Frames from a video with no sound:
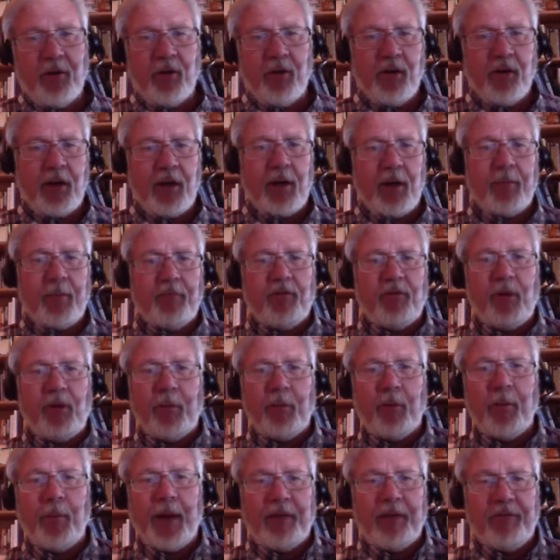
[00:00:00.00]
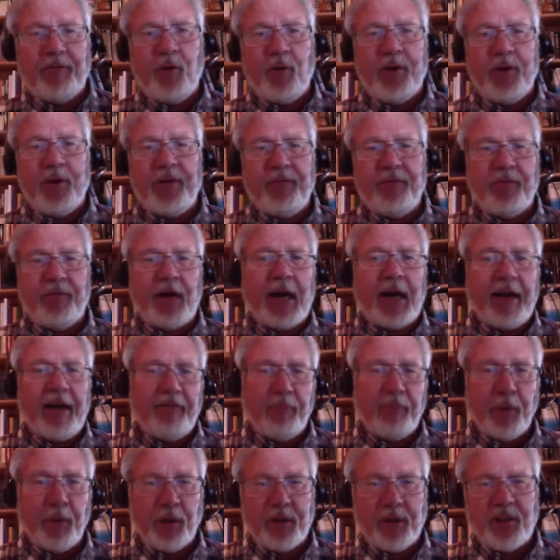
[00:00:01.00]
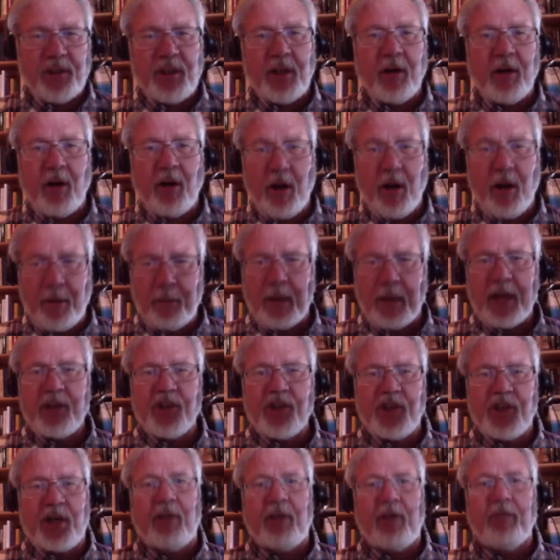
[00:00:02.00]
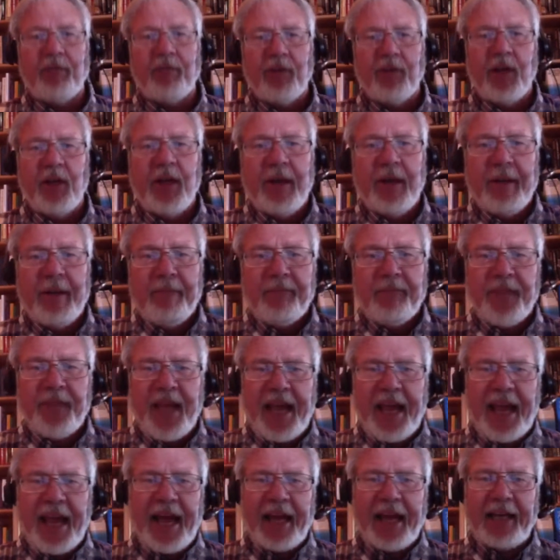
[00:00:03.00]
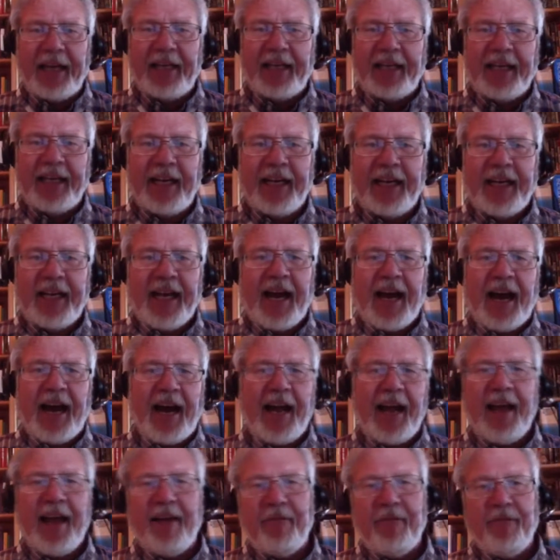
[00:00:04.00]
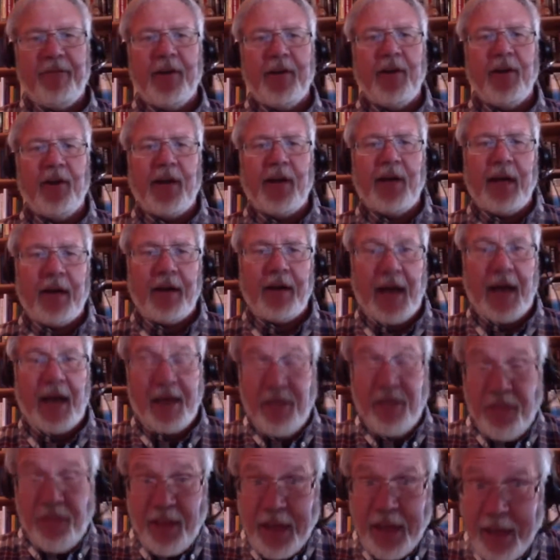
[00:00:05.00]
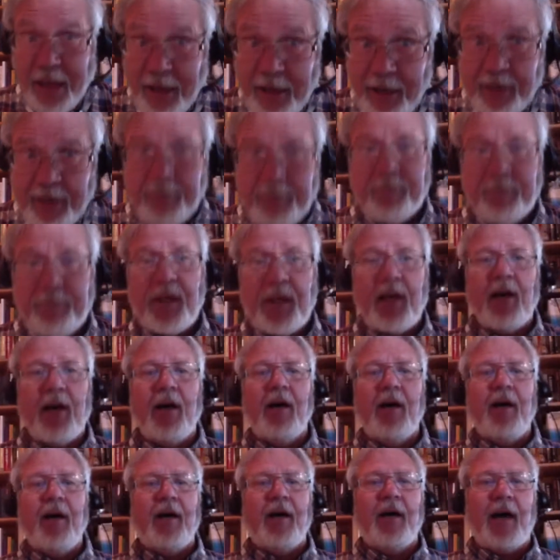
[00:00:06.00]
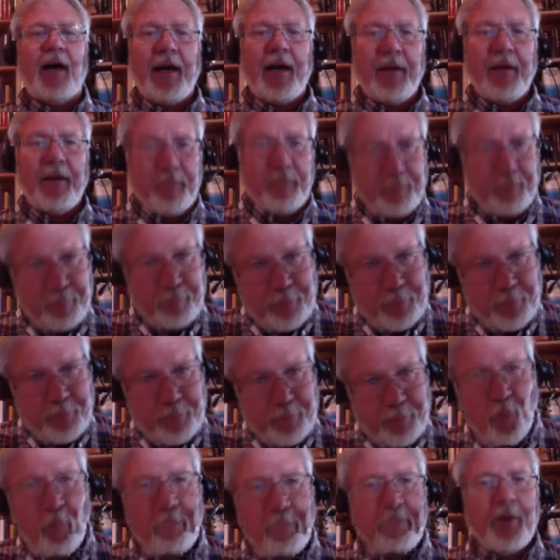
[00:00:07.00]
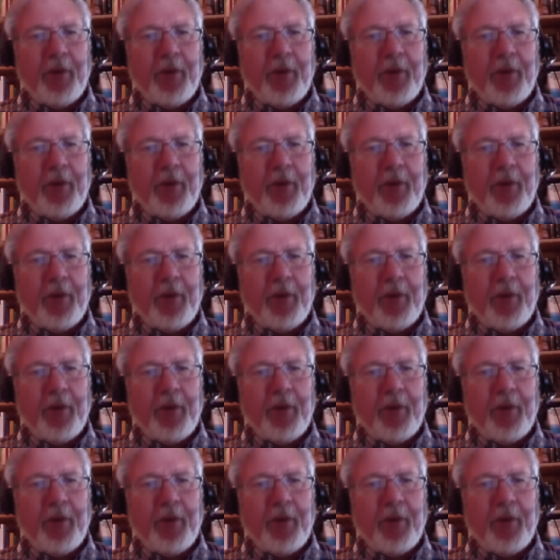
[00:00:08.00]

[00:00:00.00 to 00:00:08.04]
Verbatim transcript: comes from about 45 books that are on my shelf. And uh, I have figured out, I think, uh, I hope,